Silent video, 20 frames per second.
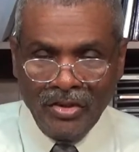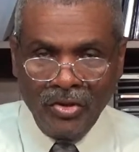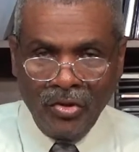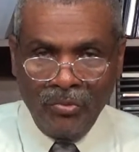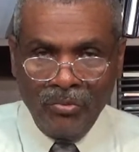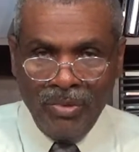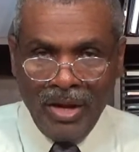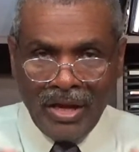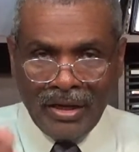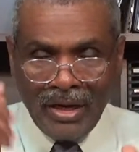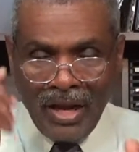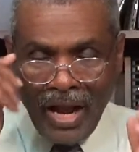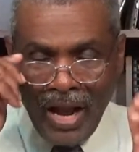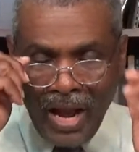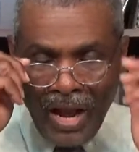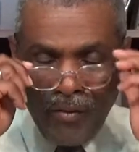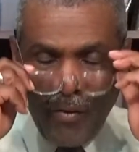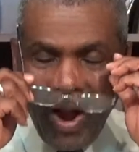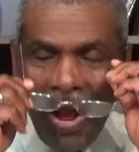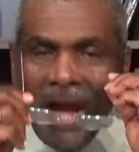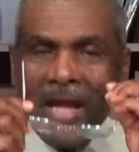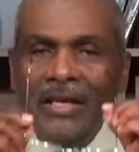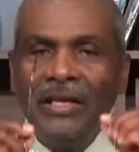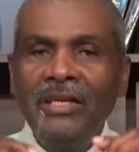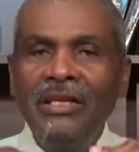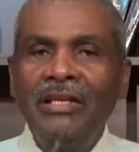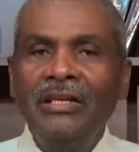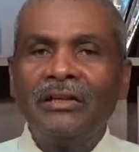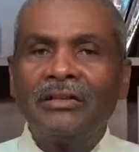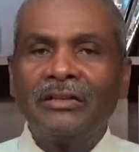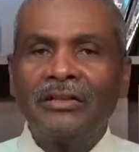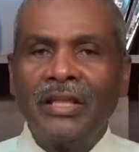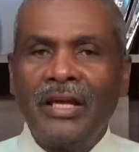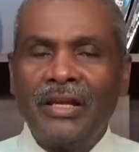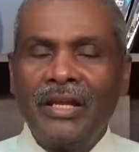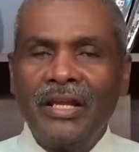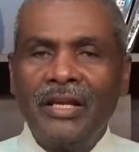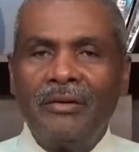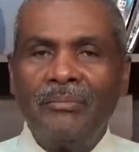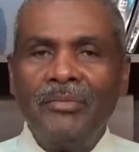No matter how I looked at
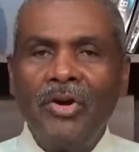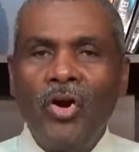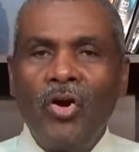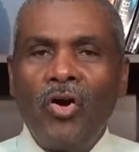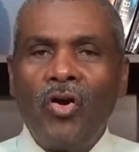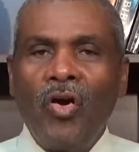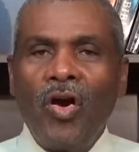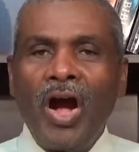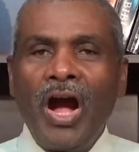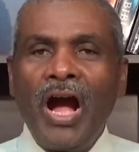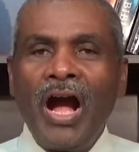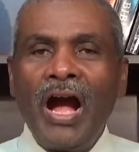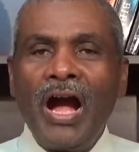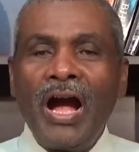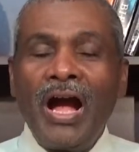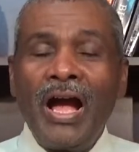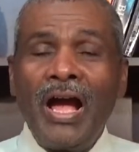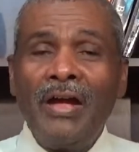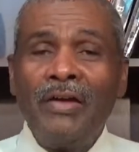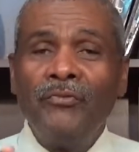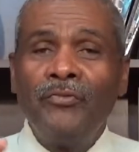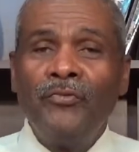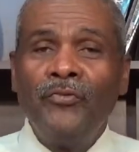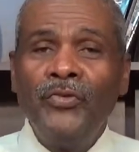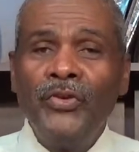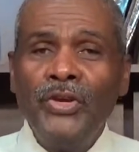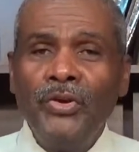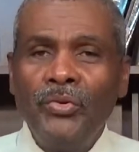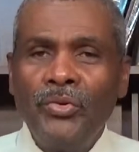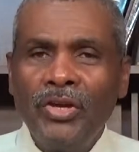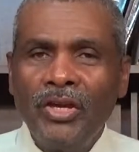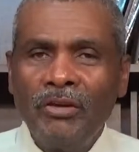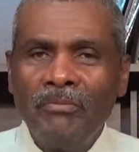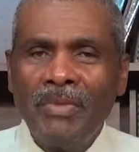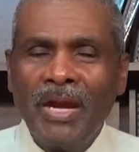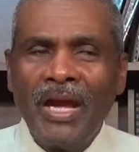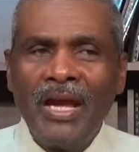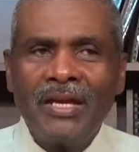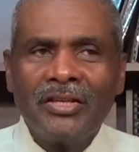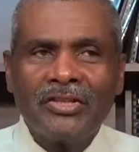him, or how I had viewed him
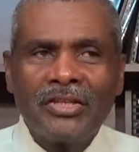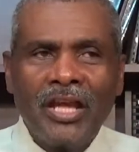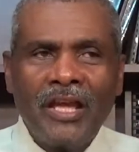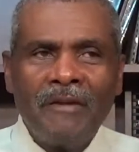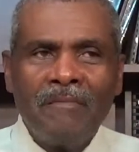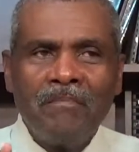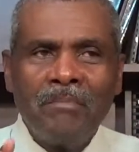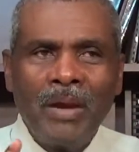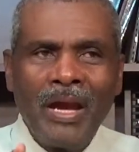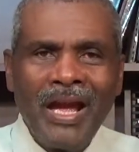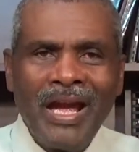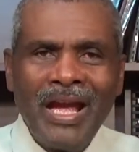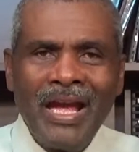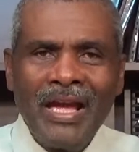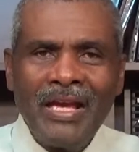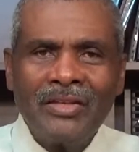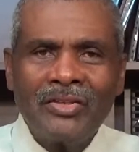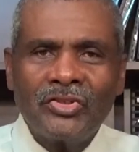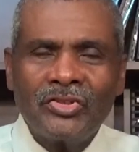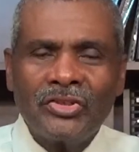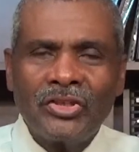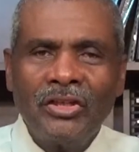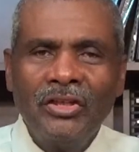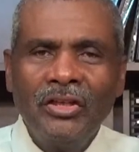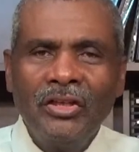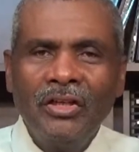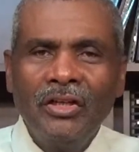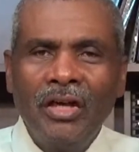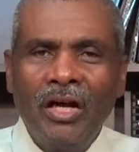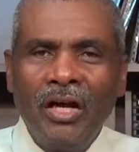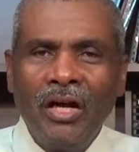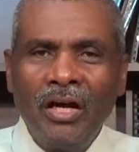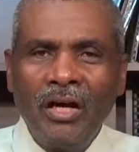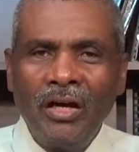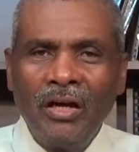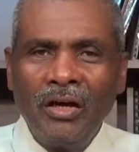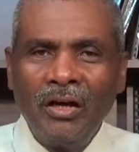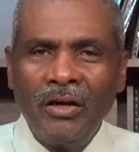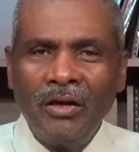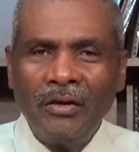as a past
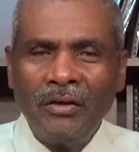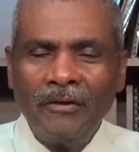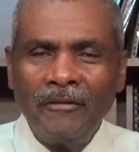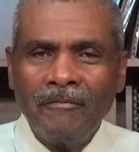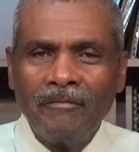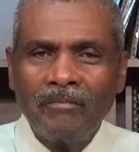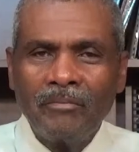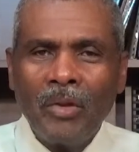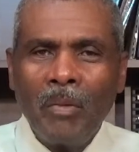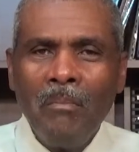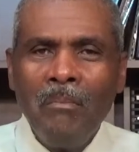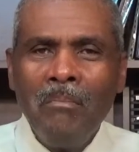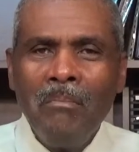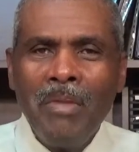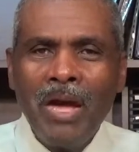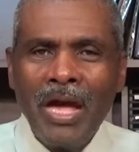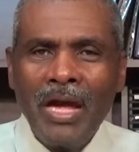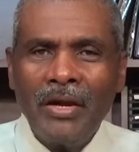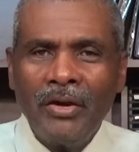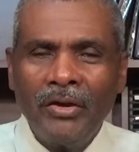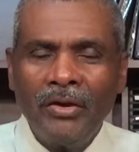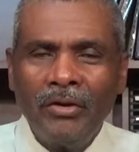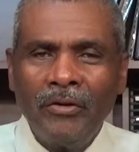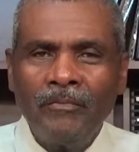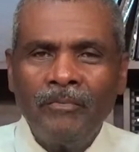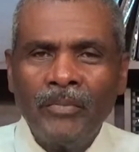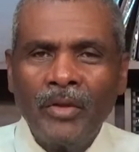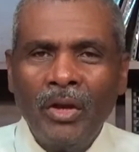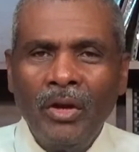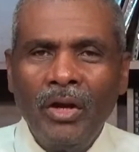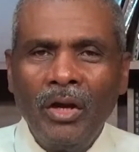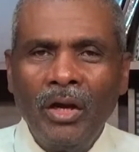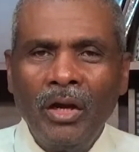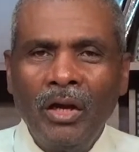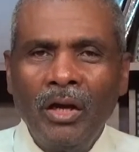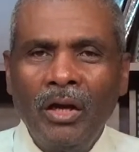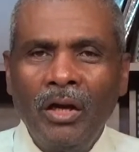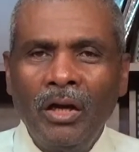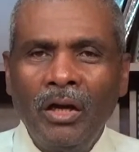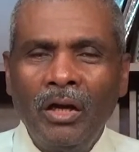mayor
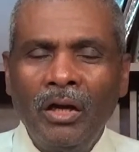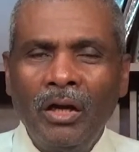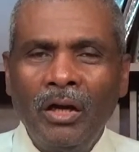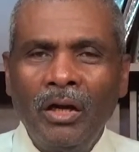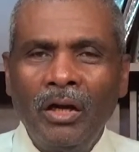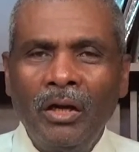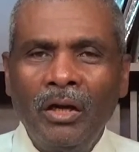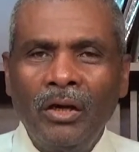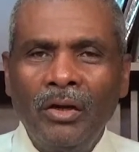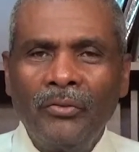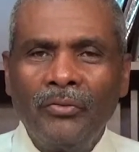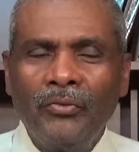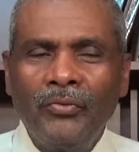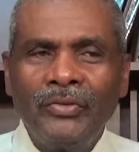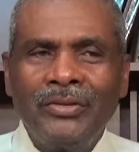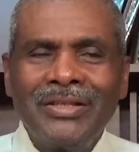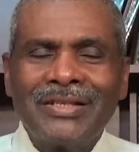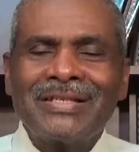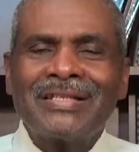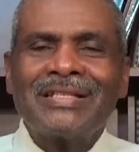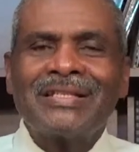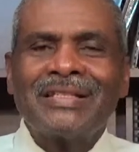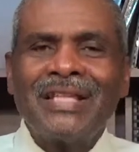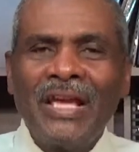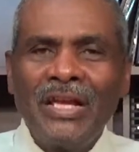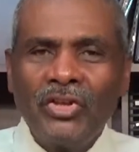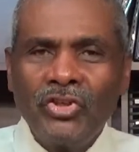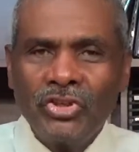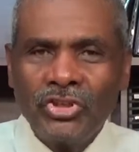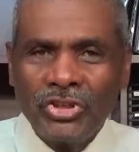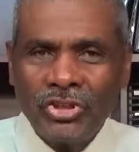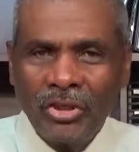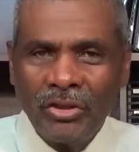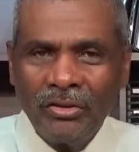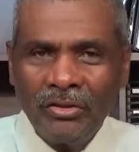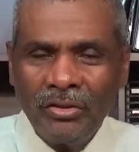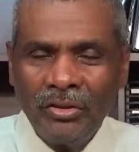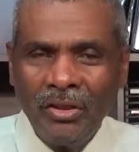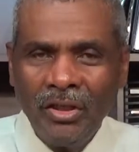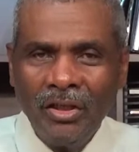of
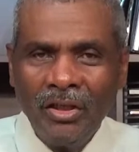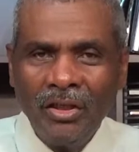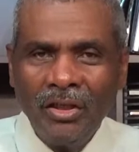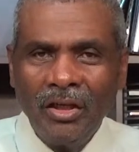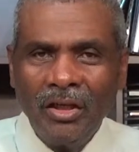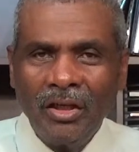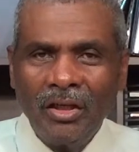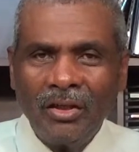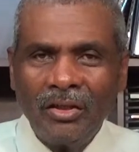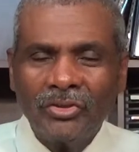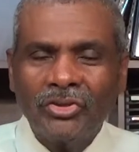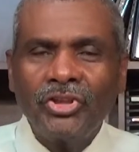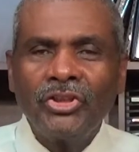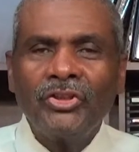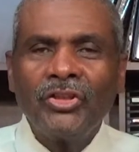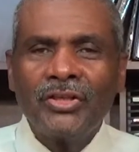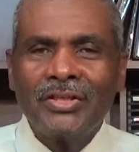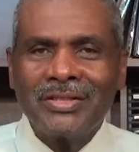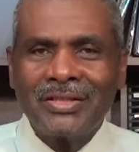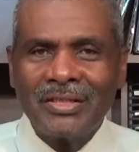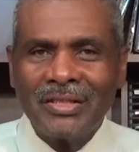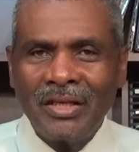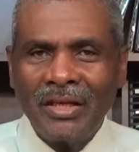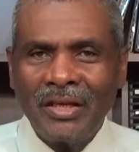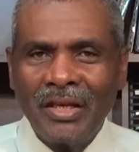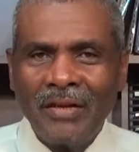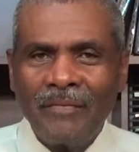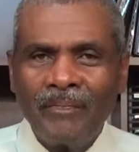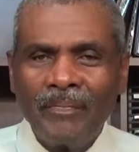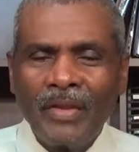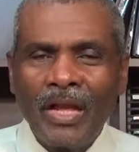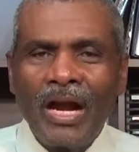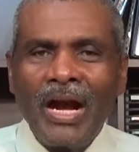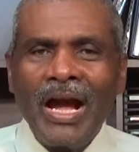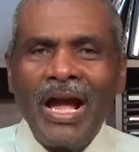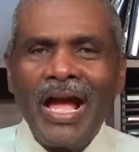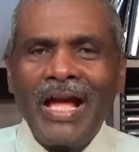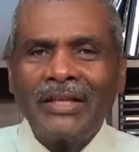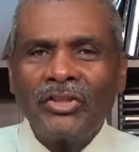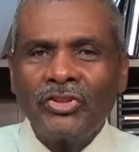distinction to the city, I
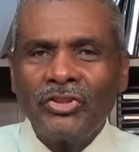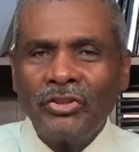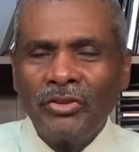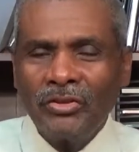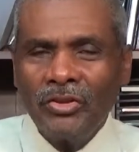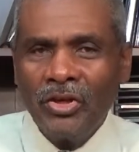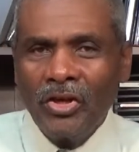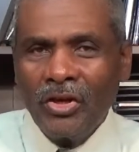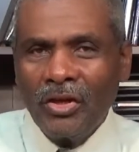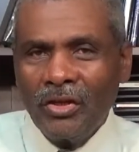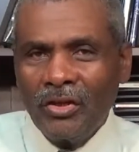had to,